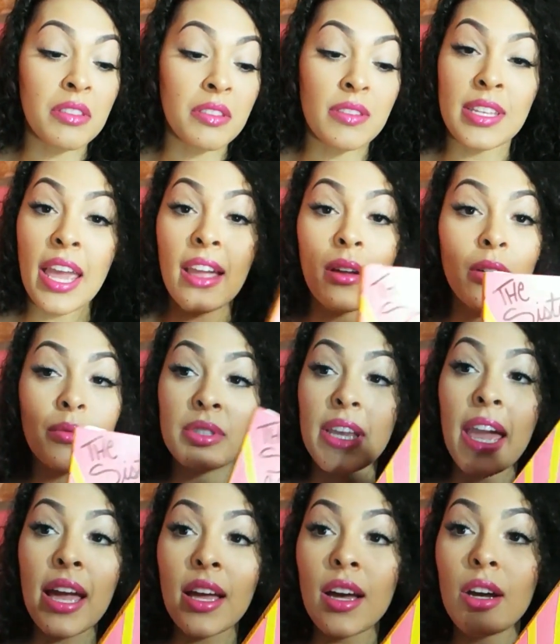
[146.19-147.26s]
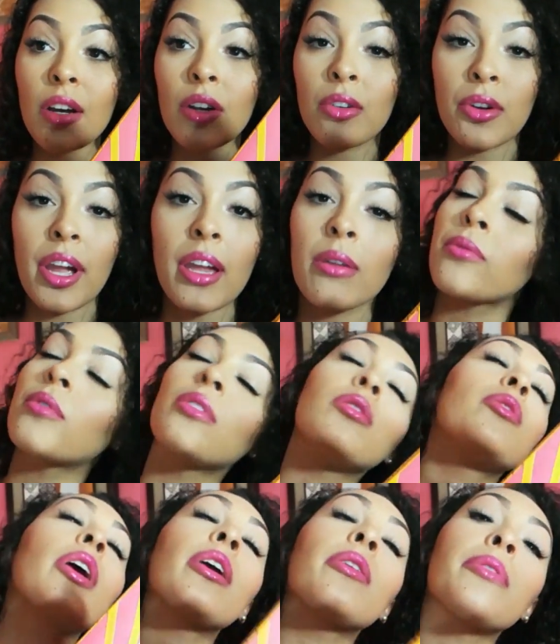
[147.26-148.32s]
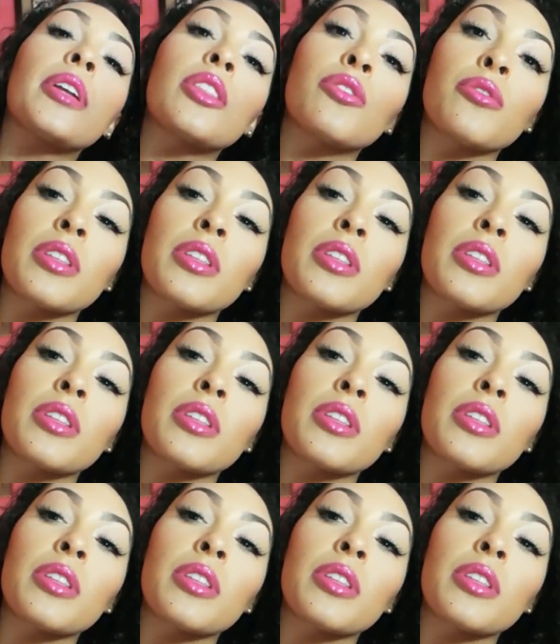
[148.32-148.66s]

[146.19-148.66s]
take a take a great great read through